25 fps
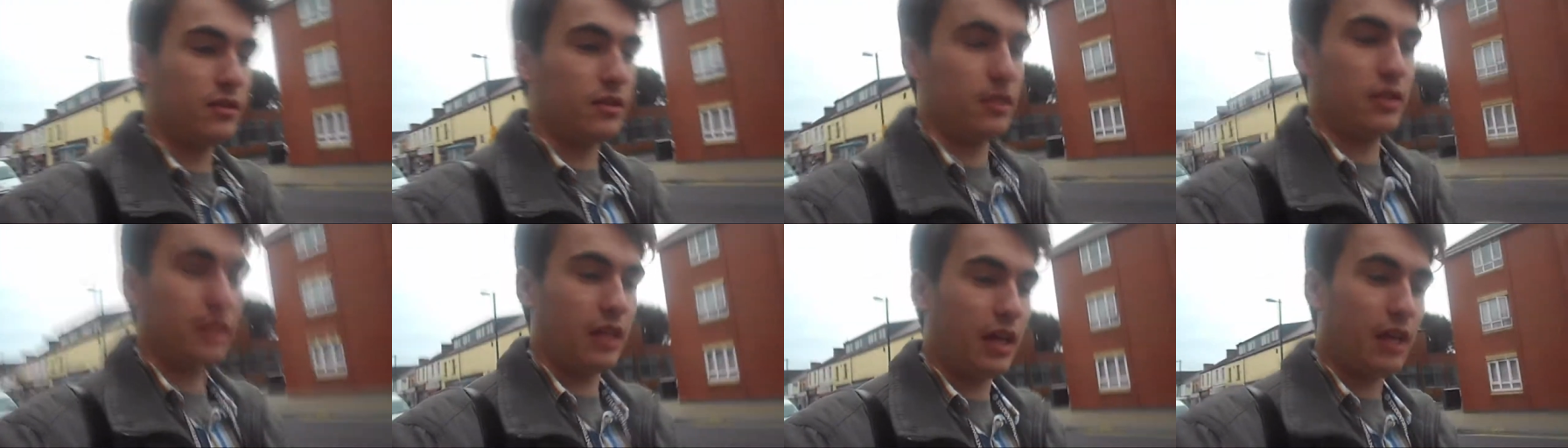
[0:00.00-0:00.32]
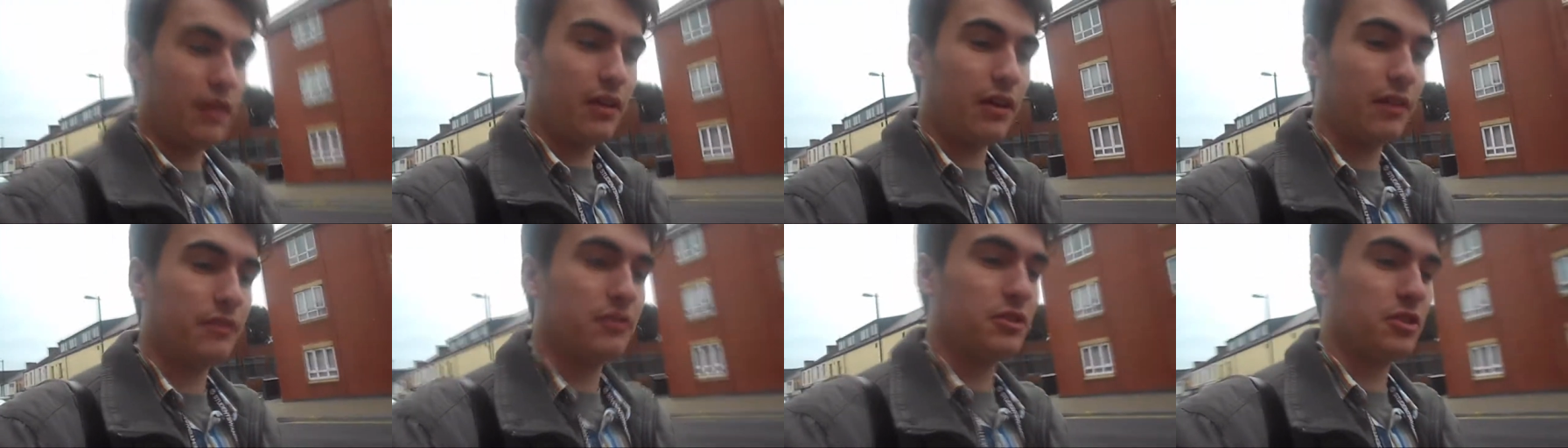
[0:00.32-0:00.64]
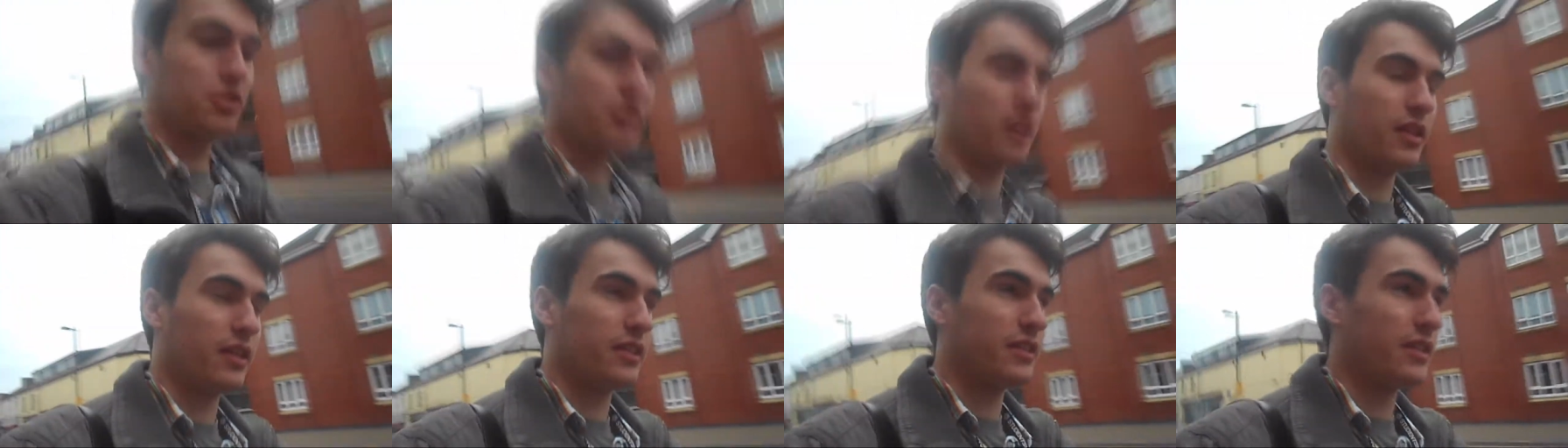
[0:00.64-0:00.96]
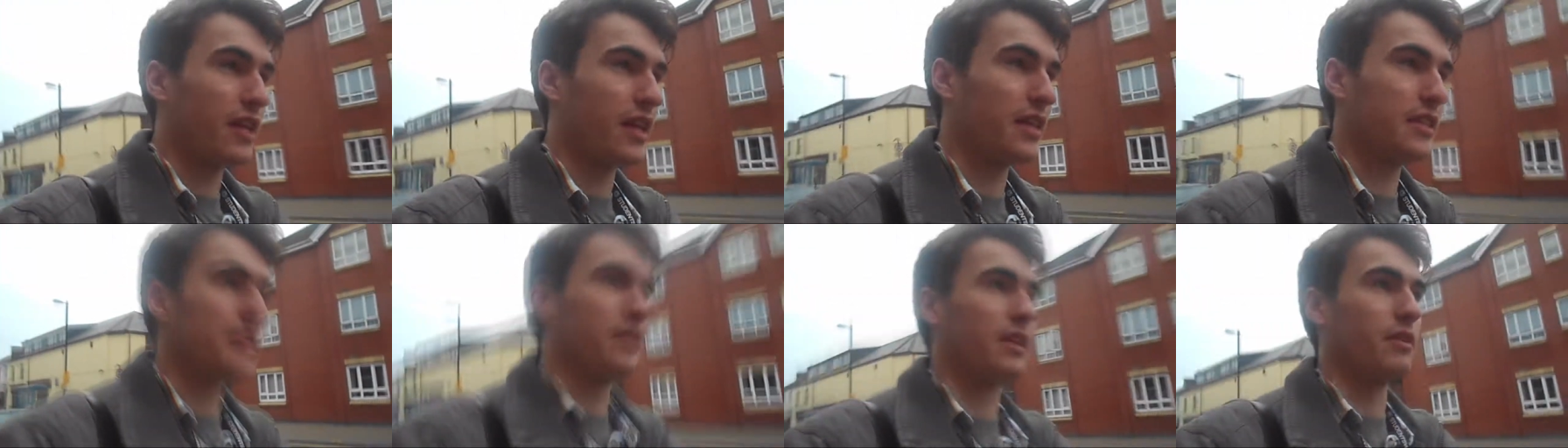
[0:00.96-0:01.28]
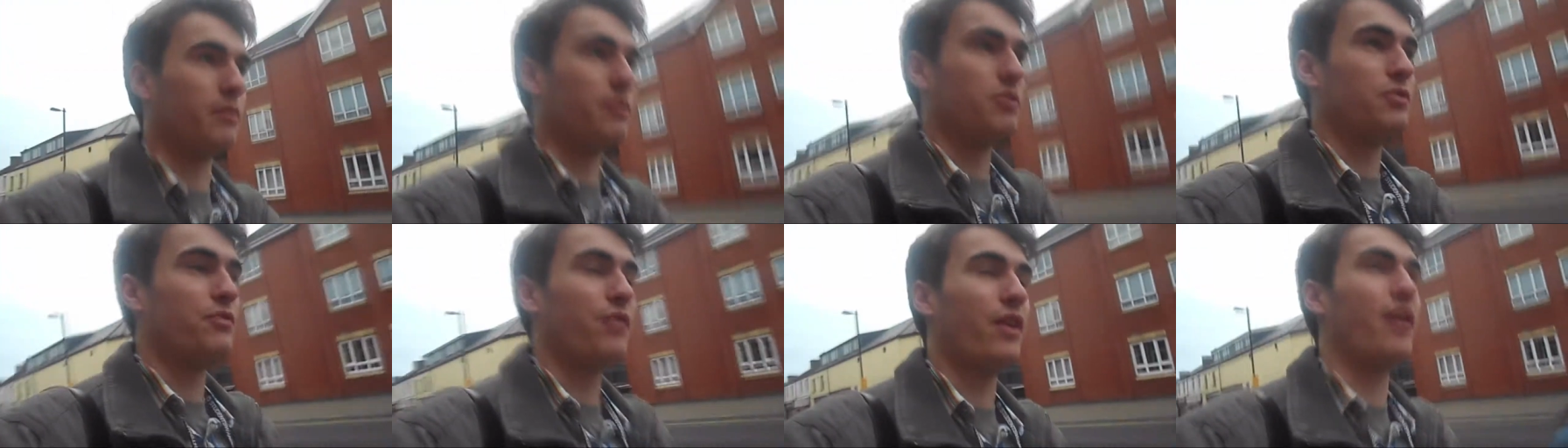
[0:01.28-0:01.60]
now that I've just done this essay,
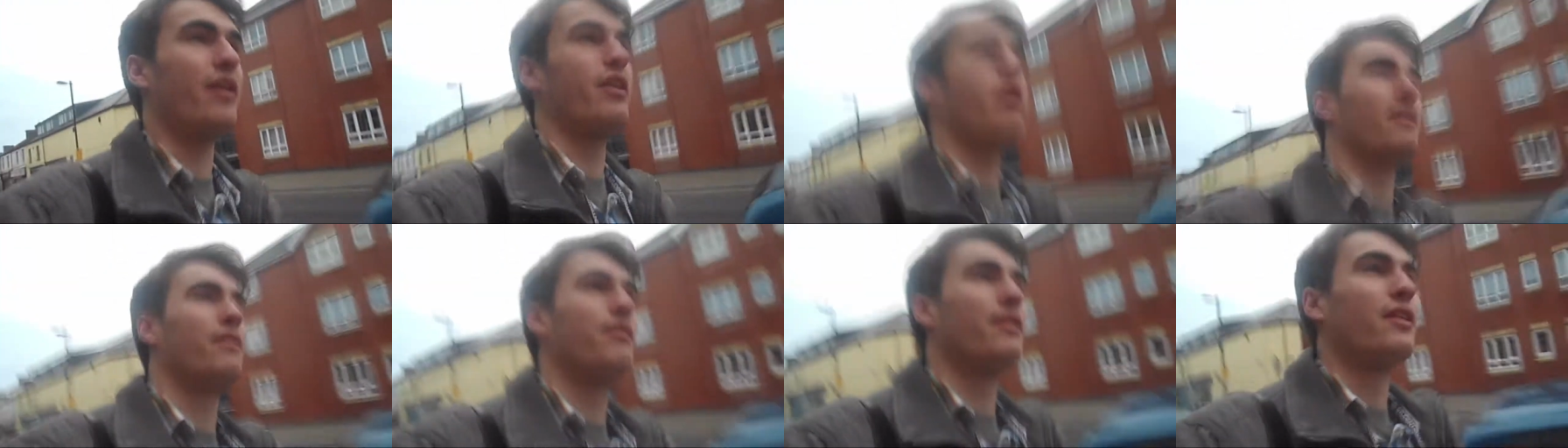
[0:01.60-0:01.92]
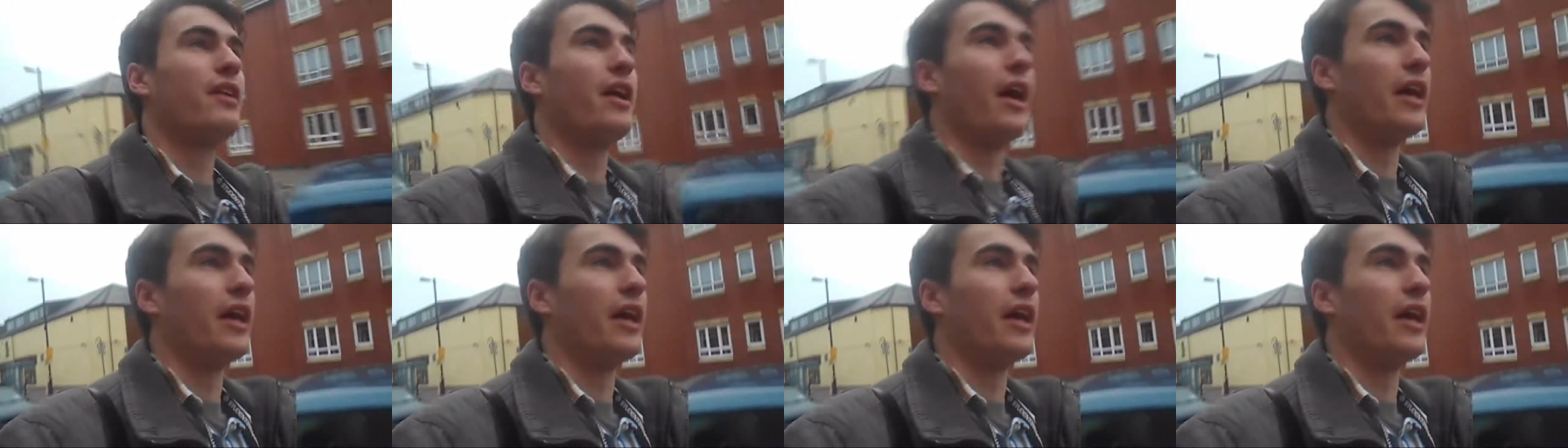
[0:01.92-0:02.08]
which fair enough,